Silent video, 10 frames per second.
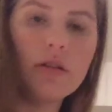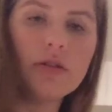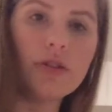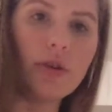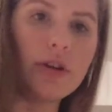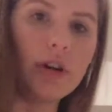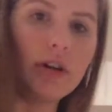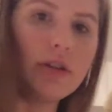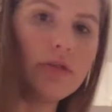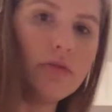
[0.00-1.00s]
So what you're going
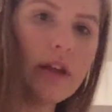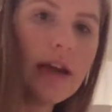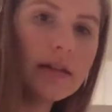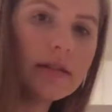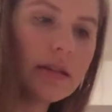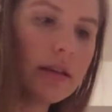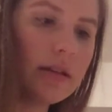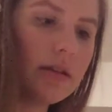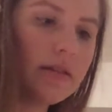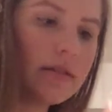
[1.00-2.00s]
to do next
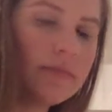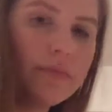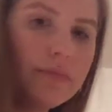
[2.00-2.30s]
is,